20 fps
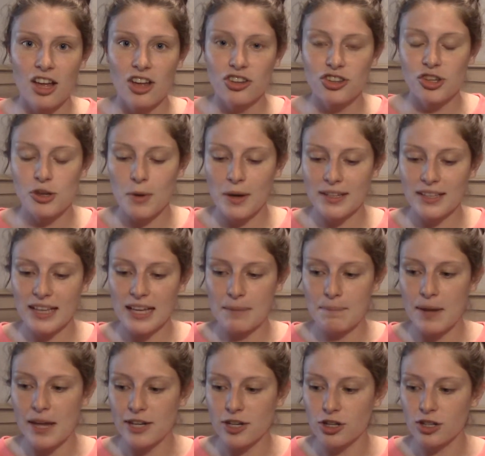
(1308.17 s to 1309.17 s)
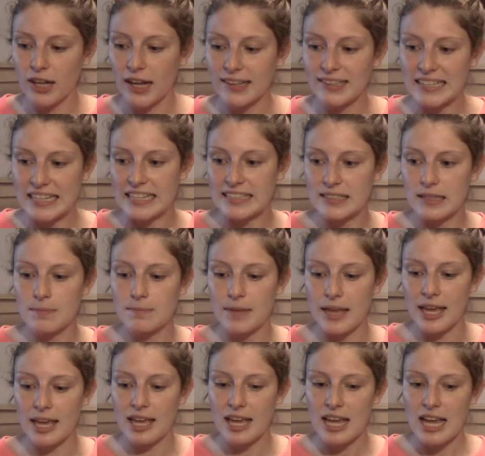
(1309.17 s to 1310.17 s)
So you had to like pick your class and hit
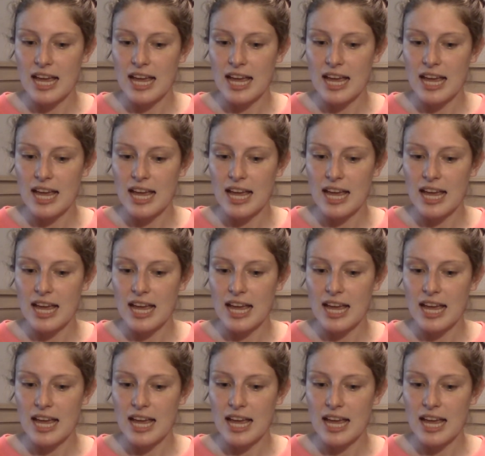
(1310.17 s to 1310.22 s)
submit.